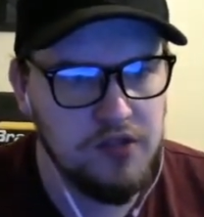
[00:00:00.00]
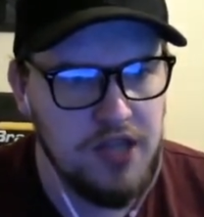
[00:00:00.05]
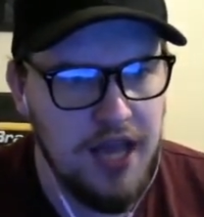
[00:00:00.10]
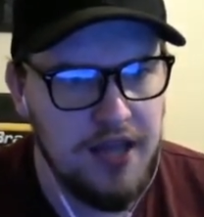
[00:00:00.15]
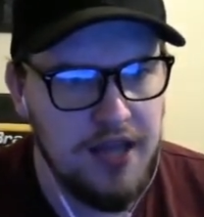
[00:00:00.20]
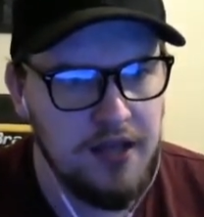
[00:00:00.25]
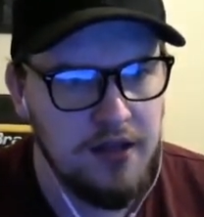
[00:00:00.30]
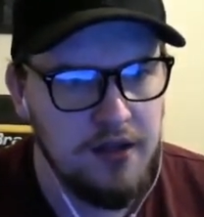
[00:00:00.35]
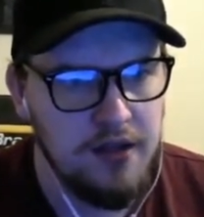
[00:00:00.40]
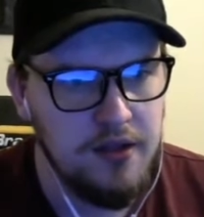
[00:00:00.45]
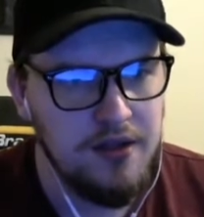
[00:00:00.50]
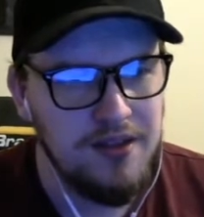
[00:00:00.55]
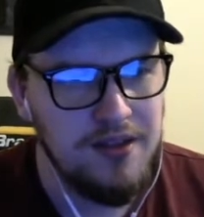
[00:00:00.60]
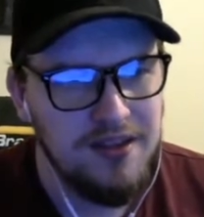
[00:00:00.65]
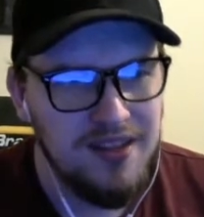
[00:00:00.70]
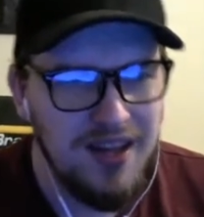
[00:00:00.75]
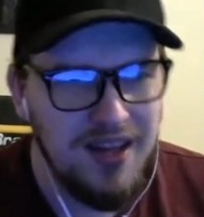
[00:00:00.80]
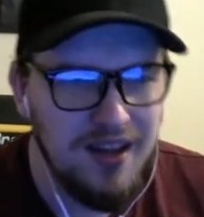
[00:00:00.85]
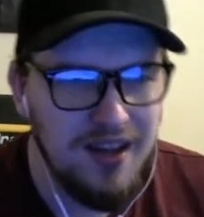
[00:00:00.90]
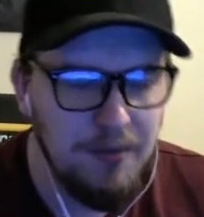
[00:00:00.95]

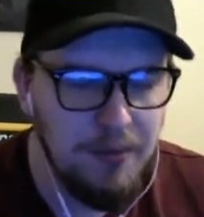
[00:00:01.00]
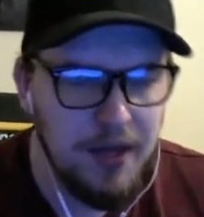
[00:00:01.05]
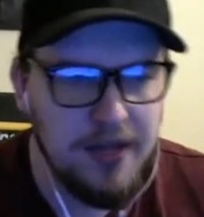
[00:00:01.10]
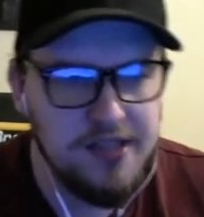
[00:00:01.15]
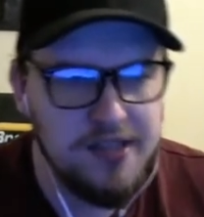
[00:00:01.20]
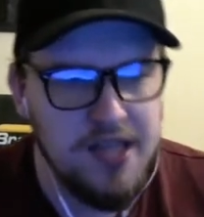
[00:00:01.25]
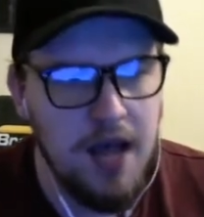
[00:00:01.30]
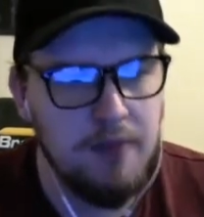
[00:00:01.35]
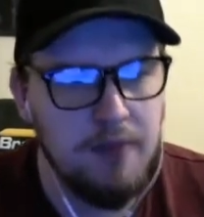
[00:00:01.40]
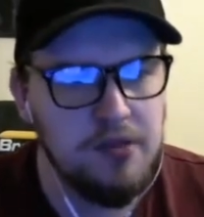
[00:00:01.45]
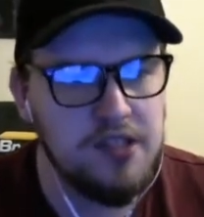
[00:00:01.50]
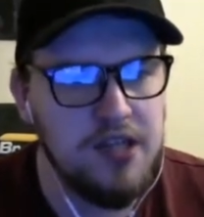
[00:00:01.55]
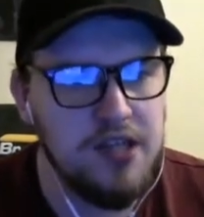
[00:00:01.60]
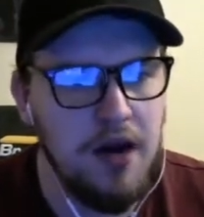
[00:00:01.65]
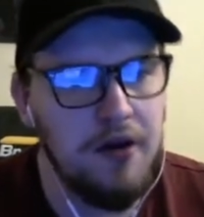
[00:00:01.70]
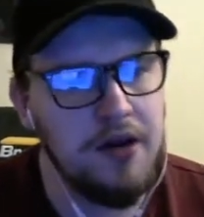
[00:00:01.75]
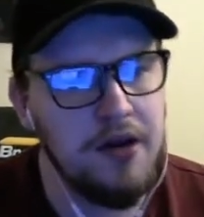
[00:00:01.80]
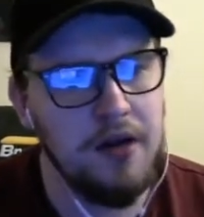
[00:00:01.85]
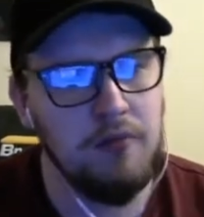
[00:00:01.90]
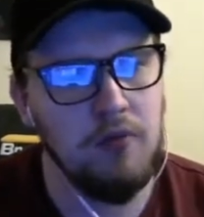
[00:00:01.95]
Had a bit of time with
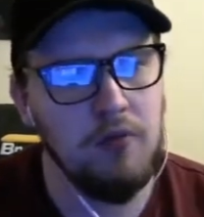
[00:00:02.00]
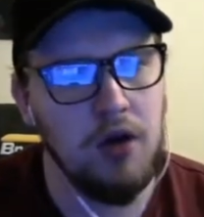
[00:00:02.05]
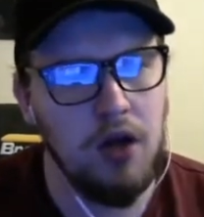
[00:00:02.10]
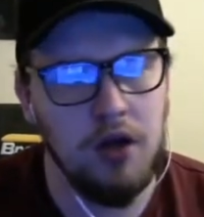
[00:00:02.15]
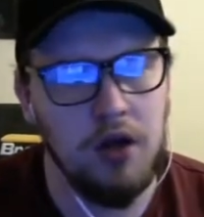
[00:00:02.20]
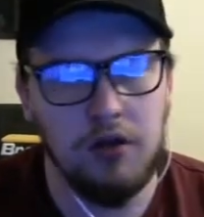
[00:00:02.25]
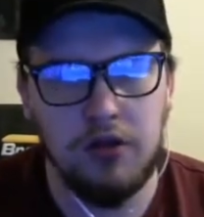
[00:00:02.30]
Sarri, didn't work.